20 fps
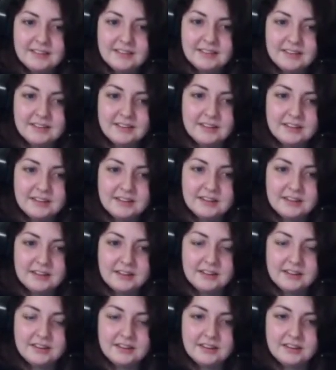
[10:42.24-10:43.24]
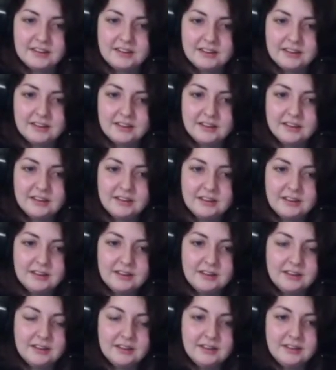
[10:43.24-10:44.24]

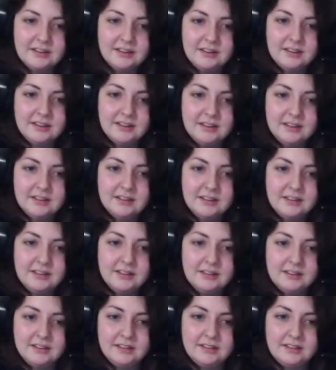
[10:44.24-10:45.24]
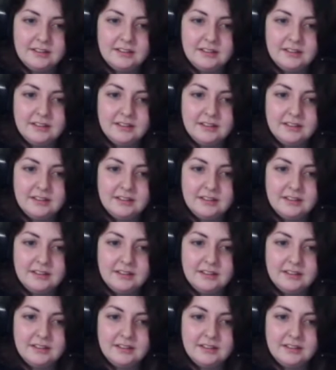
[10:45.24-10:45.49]
[no speech]